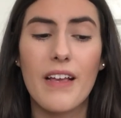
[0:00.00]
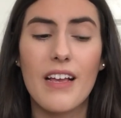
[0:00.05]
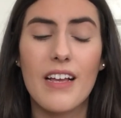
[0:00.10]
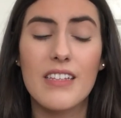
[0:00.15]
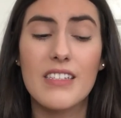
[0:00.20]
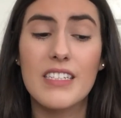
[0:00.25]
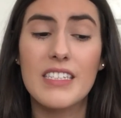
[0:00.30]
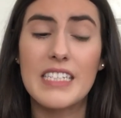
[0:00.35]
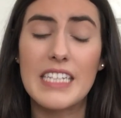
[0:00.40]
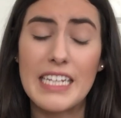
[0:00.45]

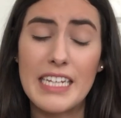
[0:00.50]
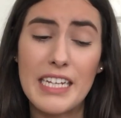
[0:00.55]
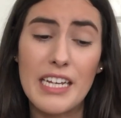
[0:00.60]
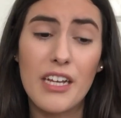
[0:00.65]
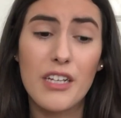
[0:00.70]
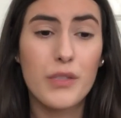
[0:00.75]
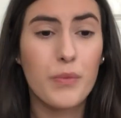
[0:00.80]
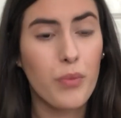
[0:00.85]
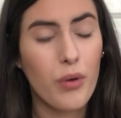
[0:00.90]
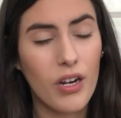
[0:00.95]
It's a
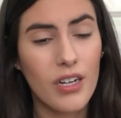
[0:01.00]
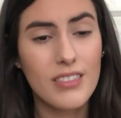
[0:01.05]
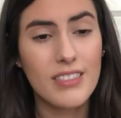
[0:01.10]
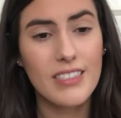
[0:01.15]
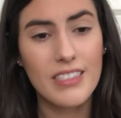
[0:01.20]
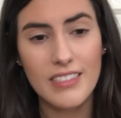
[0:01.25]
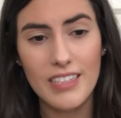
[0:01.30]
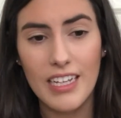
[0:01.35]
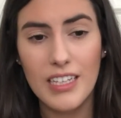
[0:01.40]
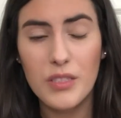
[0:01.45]
tedious
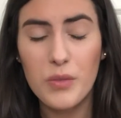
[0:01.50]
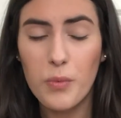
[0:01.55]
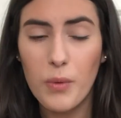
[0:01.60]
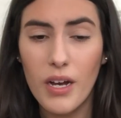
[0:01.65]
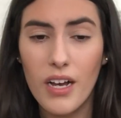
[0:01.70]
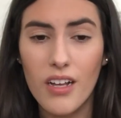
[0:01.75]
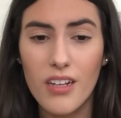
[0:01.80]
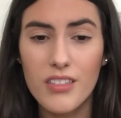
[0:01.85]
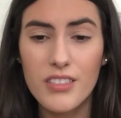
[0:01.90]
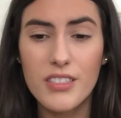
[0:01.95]
process as
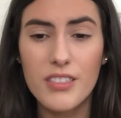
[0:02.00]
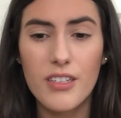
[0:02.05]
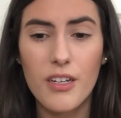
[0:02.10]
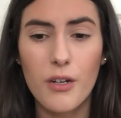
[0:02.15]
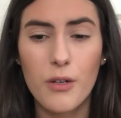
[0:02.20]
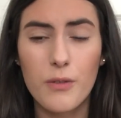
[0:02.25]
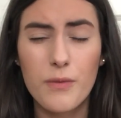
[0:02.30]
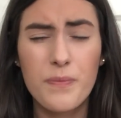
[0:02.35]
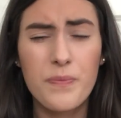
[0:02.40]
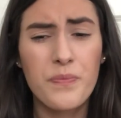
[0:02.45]
well,
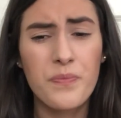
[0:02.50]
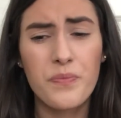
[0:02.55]
so